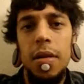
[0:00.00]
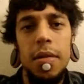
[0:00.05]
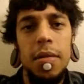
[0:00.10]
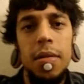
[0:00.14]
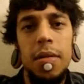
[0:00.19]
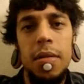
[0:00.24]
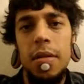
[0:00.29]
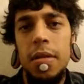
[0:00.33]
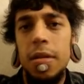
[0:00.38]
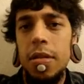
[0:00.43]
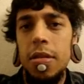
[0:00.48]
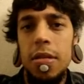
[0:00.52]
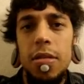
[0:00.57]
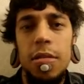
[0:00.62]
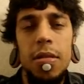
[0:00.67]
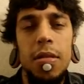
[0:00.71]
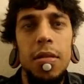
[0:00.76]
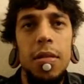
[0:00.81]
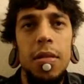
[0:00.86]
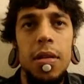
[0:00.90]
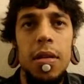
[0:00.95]

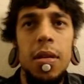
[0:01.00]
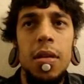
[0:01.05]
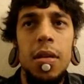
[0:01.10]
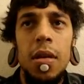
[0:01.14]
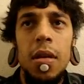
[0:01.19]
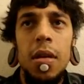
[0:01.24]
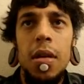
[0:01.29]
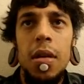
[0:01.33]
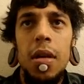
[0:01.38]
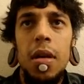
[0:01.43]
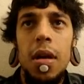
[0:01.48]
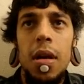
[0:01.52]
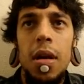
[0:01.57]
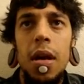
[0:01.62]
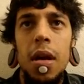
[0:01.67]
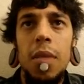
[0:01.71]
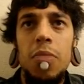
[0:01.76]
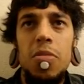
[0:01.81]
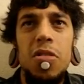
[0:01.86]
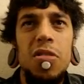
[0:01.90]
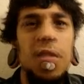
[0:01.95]
consistently.
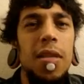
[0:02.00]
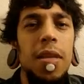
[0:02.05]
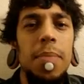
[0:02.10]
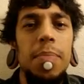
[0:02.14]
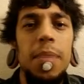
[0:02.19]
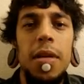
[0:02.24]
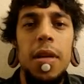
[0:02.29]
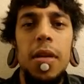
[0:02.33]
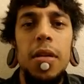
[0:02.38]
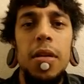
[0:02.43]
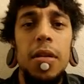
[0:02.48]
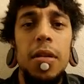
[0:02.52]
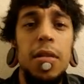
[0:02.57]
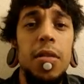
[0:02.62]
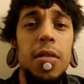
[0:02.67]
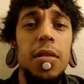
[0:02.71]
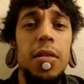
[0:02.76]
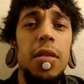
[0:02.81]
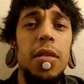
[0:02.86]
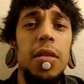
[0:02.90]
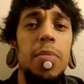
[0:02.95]
Just kept the area as
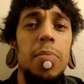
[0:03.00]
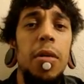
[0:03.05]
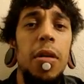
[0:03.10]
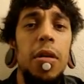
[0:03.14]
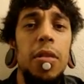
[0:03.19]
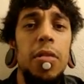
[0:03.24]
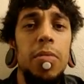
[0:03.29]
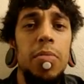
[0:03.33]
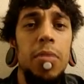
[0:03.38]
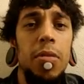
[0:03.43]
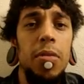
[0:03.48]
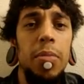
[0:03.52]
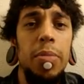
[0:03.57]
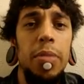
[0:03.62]
clean as possible,